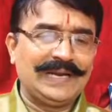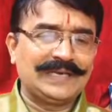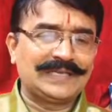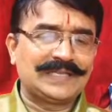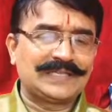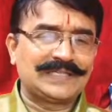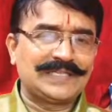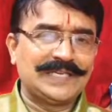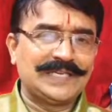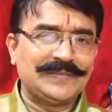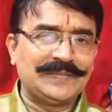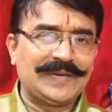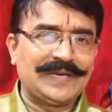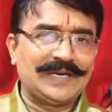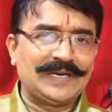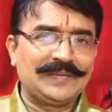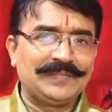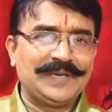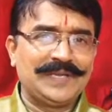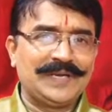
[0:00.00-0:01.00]
the same
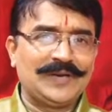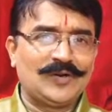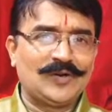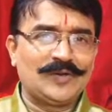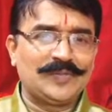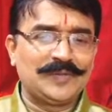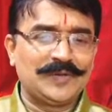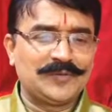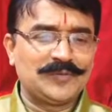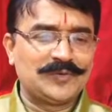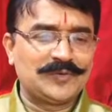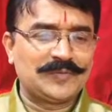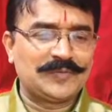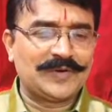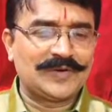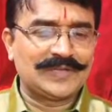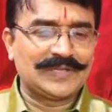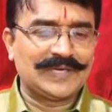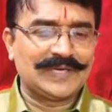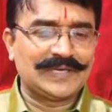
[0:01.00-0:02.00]
item may not be good
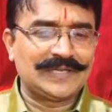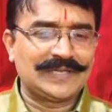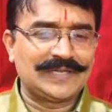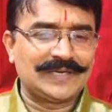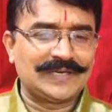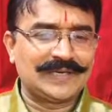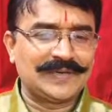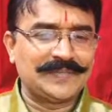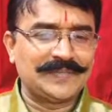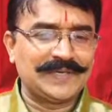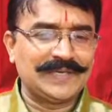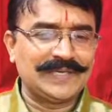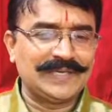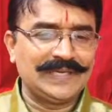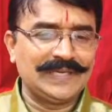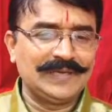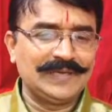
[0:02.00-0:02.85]
for the another company.